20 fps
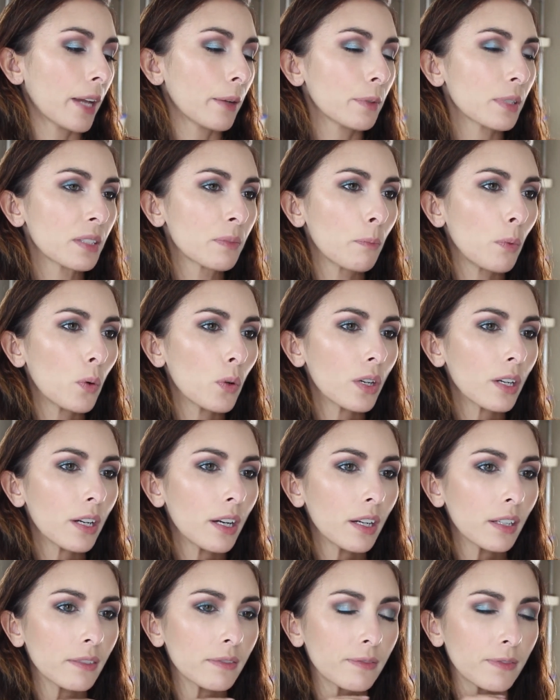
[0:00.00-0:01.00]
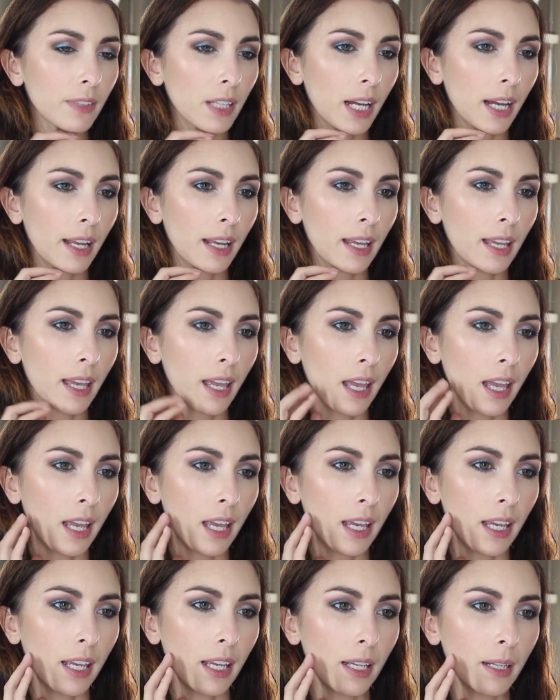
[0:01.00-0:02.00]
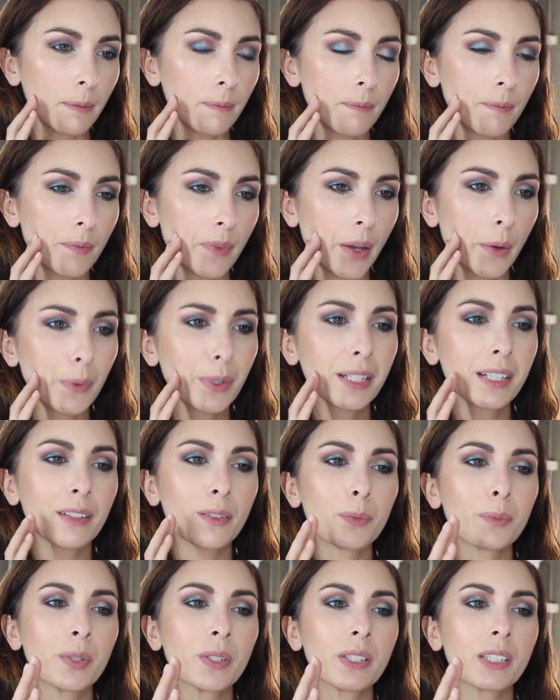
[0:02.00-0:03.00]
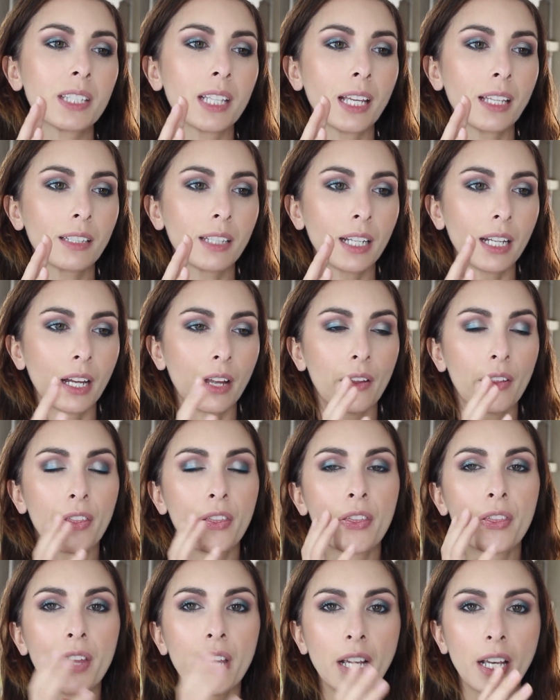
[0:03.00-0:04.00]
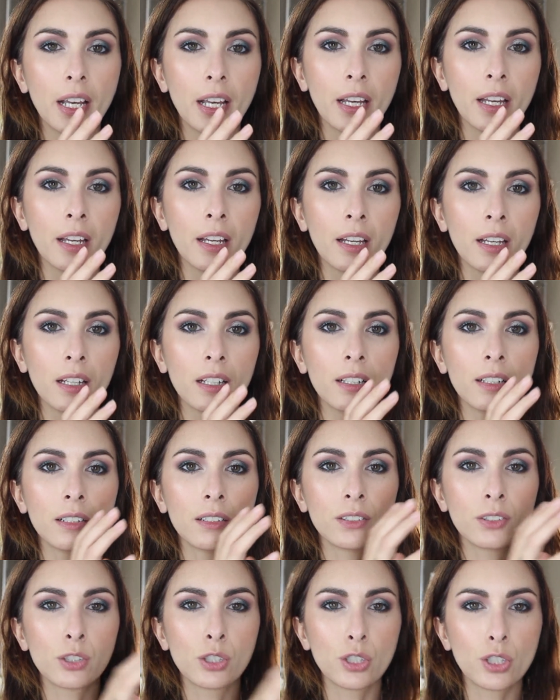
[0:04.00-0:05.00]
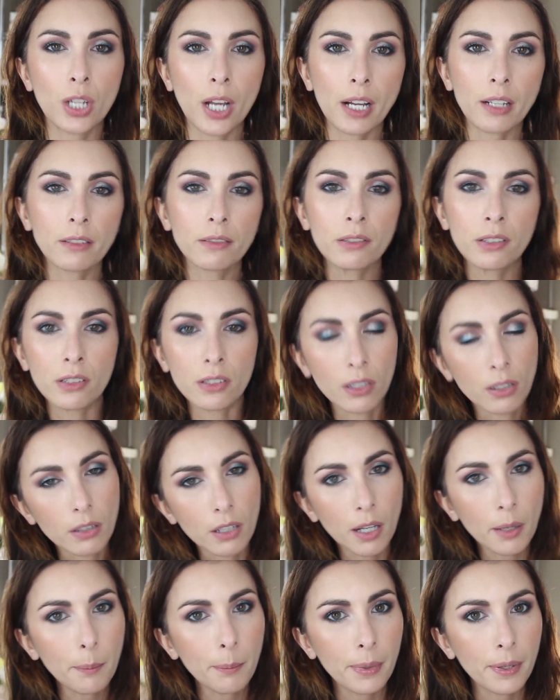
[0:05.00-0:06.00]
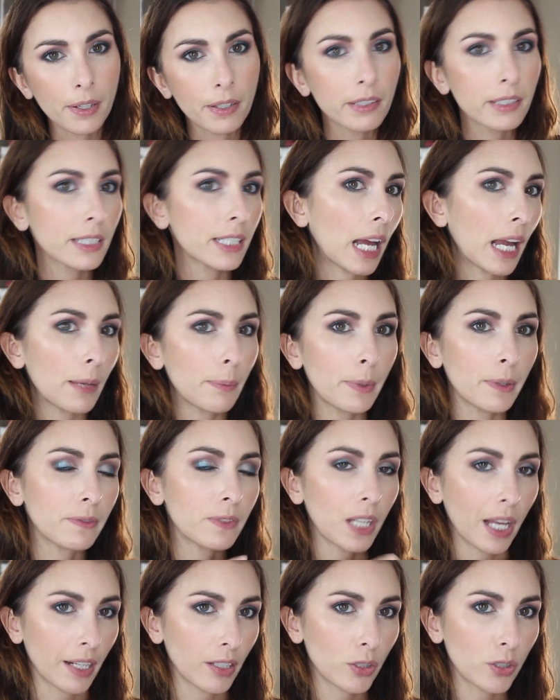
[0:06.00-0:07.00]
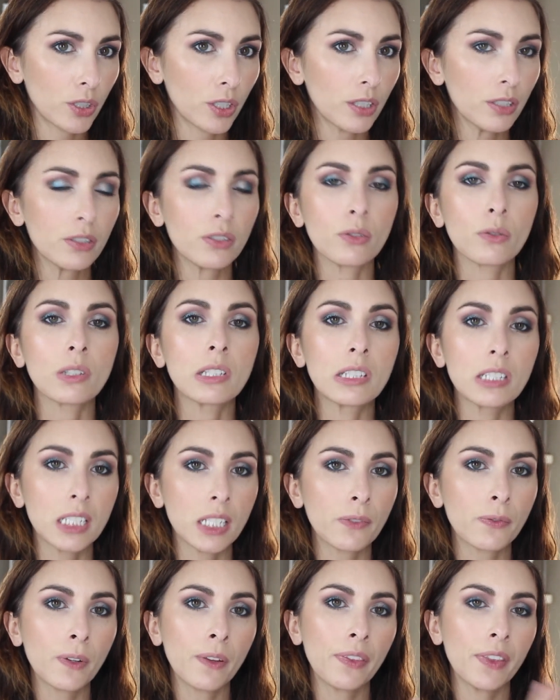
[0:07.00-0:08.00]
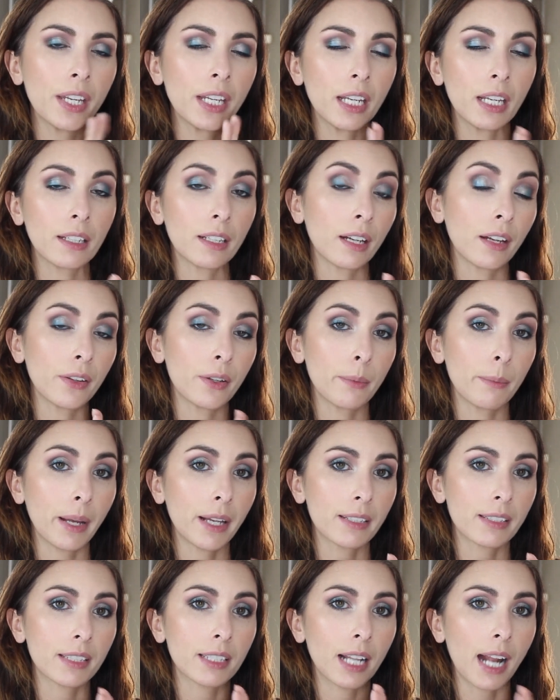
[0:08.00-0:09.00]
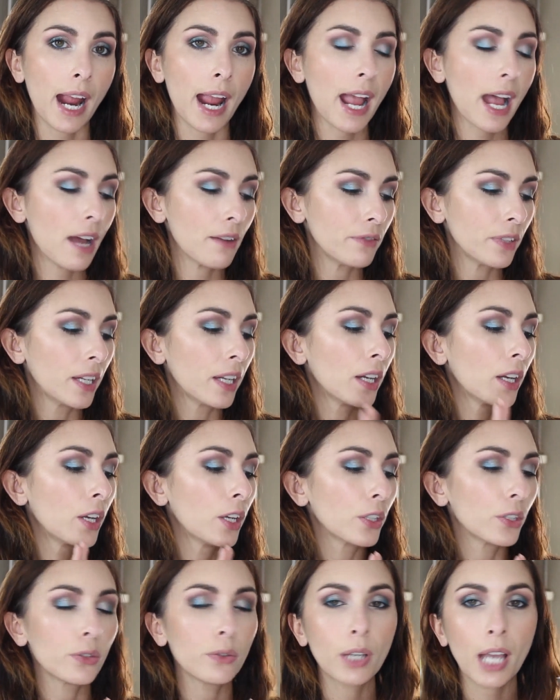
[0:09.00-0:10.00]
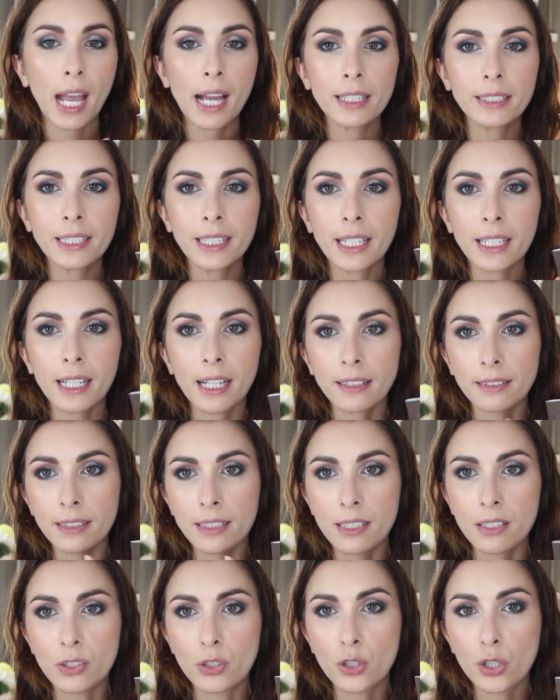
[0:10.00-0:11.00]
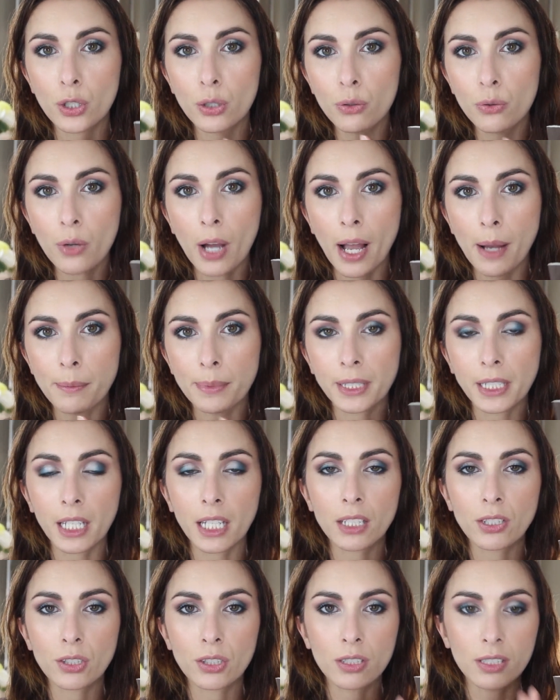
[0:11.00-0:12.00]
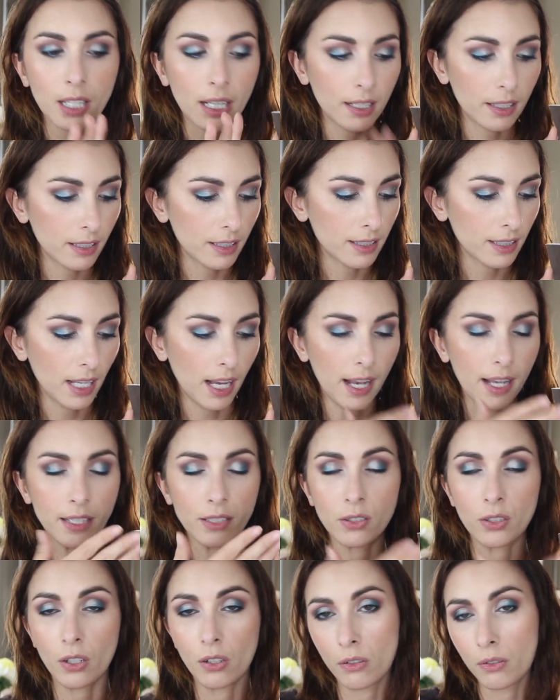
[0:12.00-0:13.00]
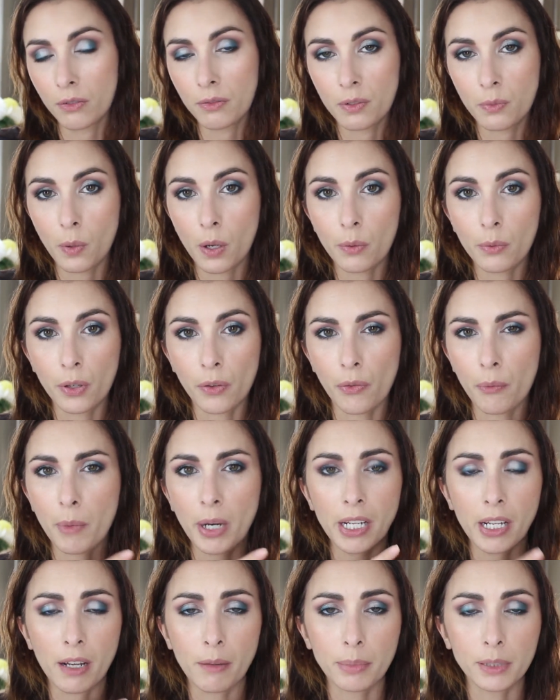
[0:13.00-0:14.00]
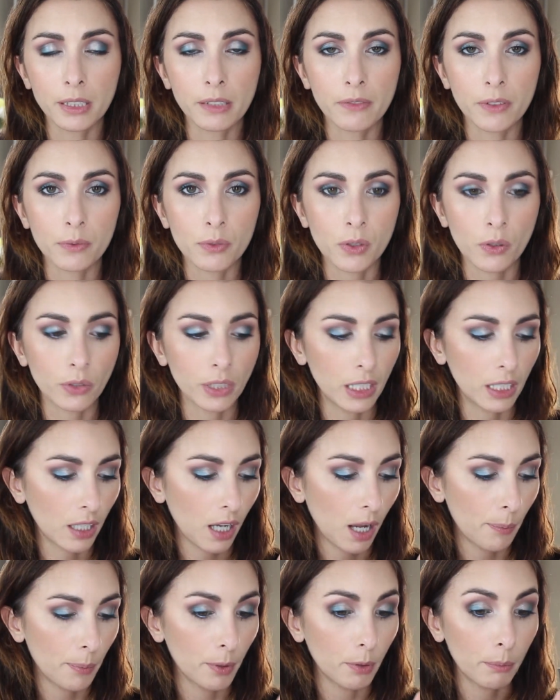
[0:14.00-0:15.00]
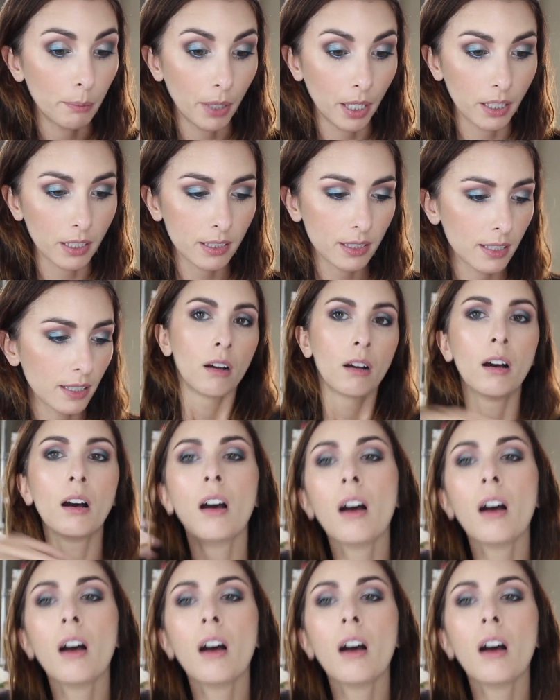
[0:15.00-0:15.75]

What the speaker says: It was more of like a, I want to almost say like a thick gel syrup type of texture, so it's different than any other masks that I have. You can get at least 2 applications out of this guy, so it was well worth the money. I believe it was only a couple of bucks.